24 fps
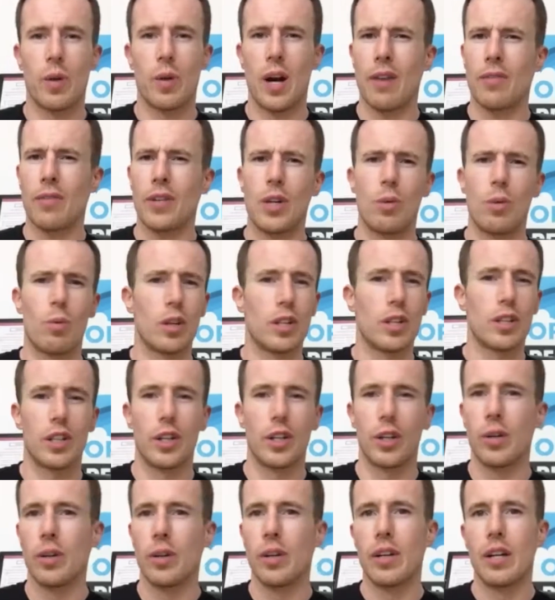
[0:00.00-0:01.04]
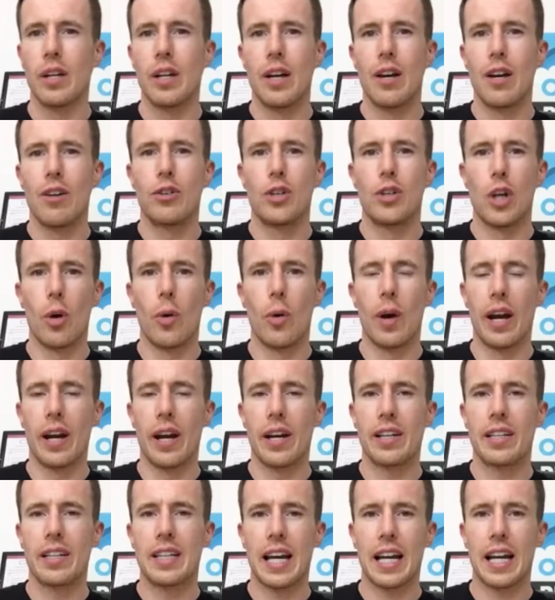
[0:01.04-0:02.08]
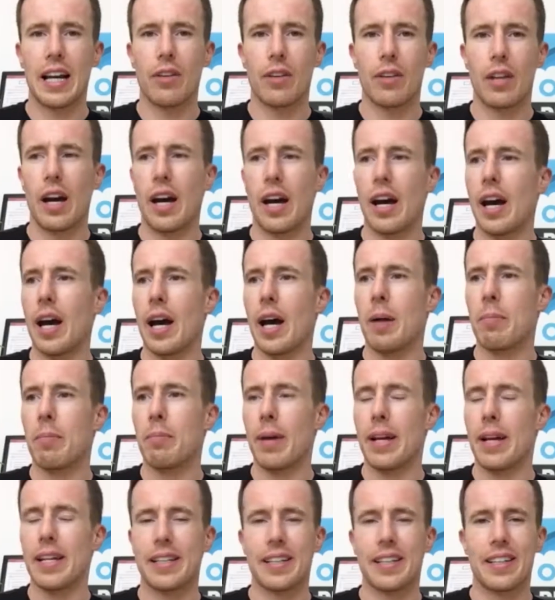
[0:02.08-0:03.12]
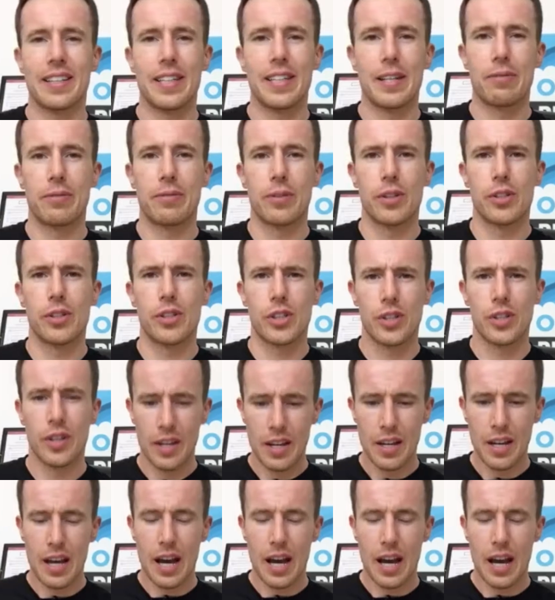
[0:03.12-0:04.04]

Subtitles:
Whatever you want to do, do it. Get out there and make a difference.